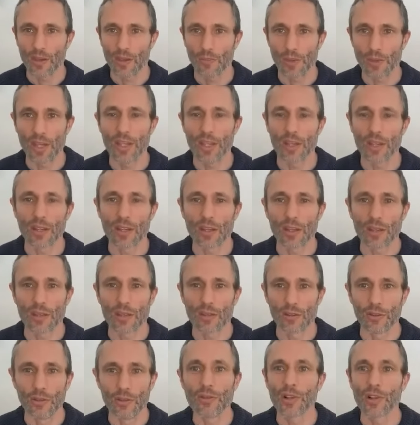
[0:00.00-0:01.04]
we
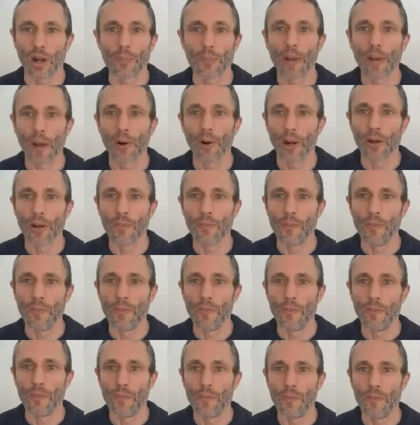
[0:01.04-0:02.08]
lose our power
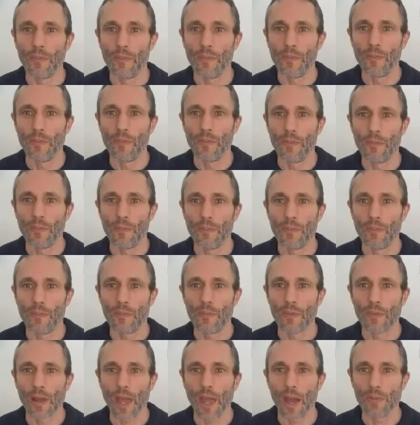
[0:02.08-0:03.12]

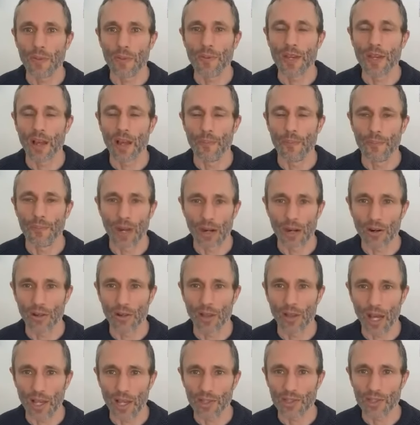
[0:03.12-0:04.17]
and we become
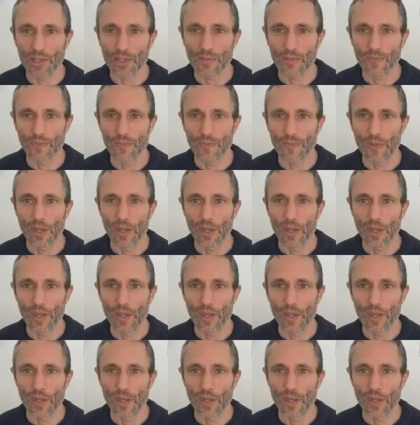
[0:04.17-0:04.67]
paralyzed